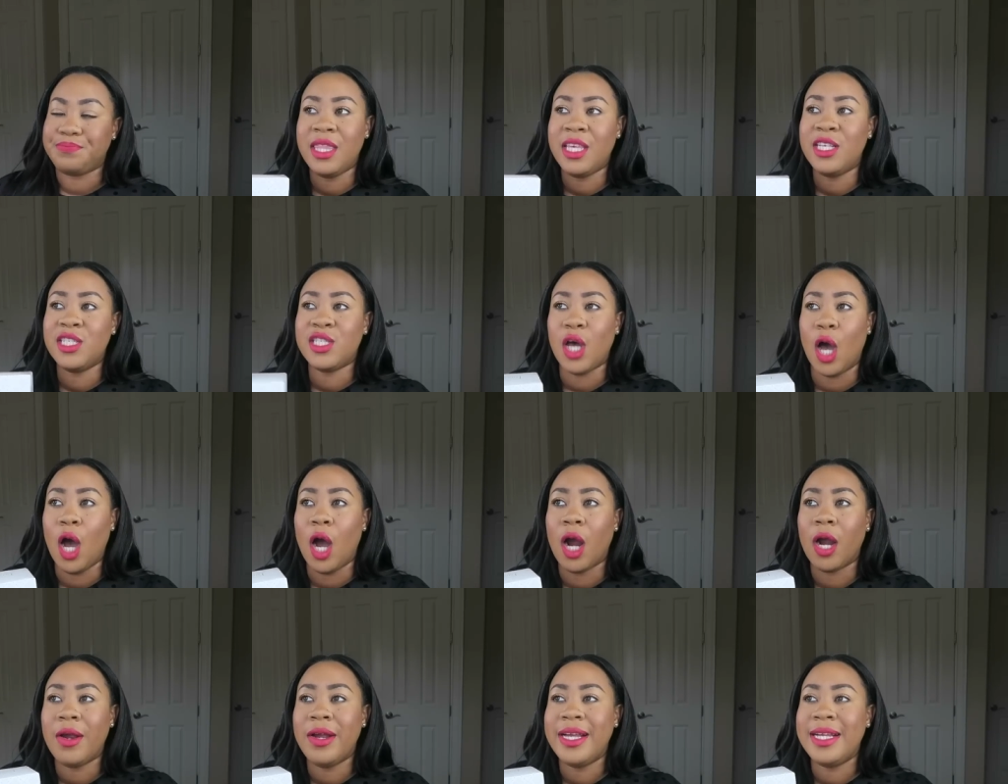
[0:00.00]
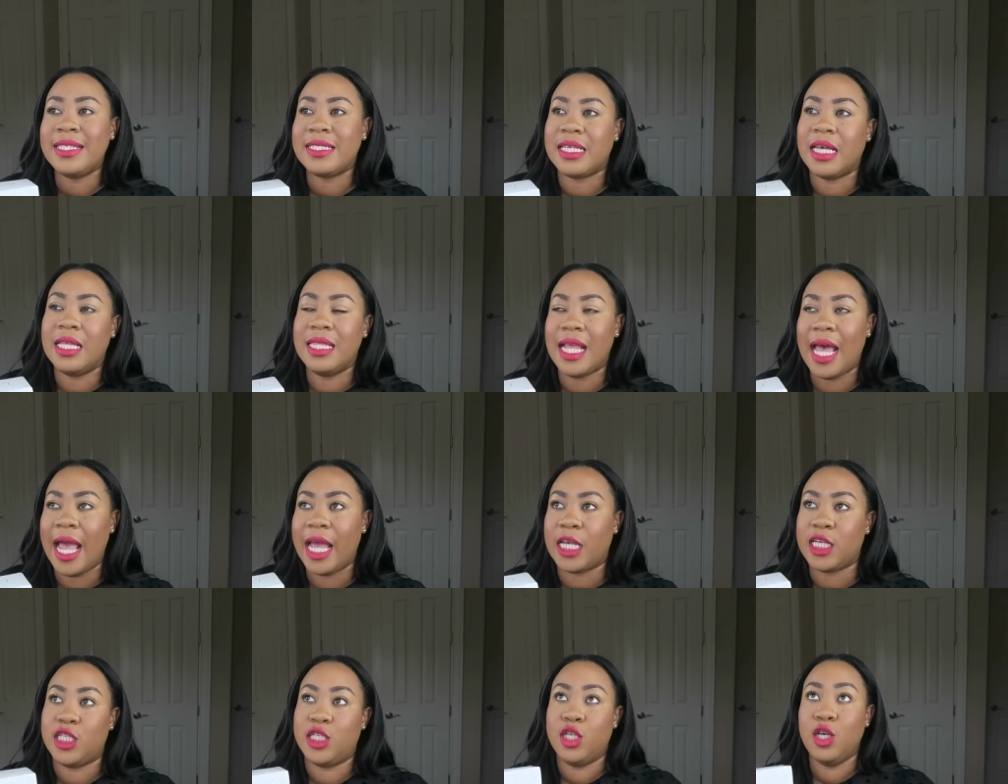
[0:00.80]
these aren't
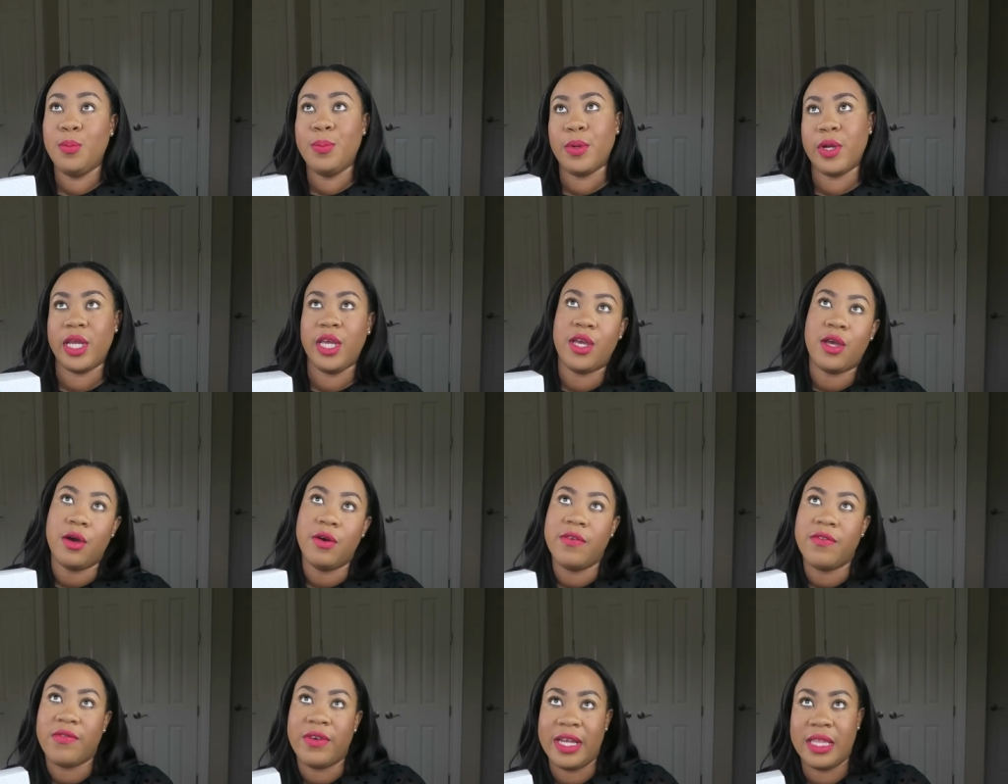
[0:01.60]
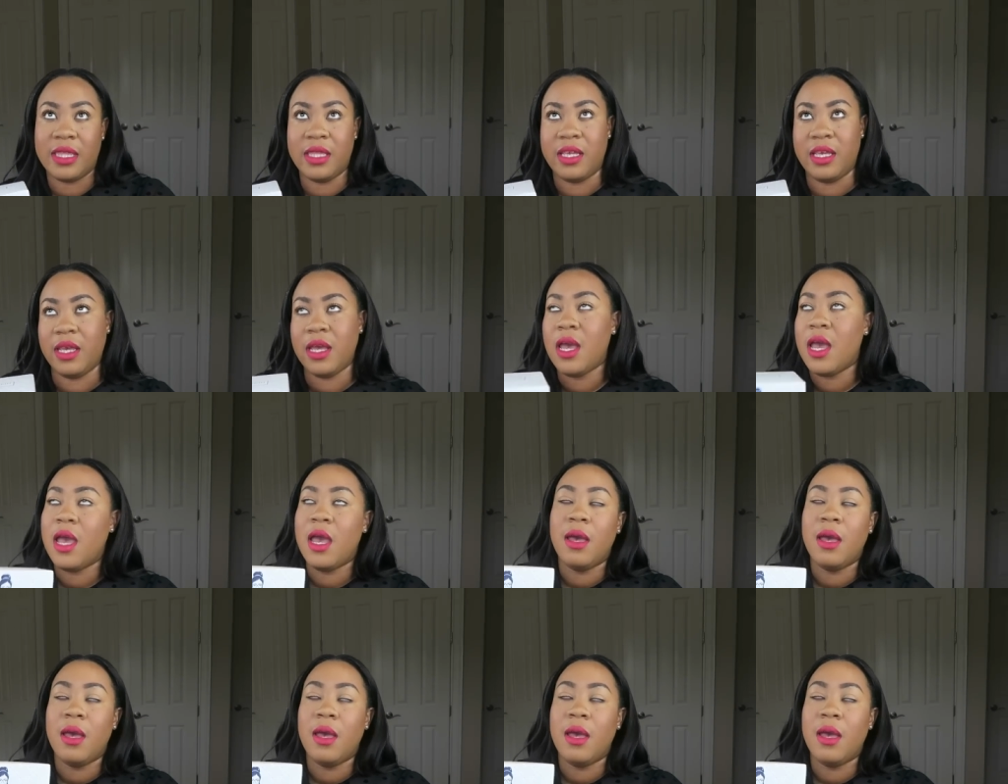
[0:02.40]
like super eco-friendly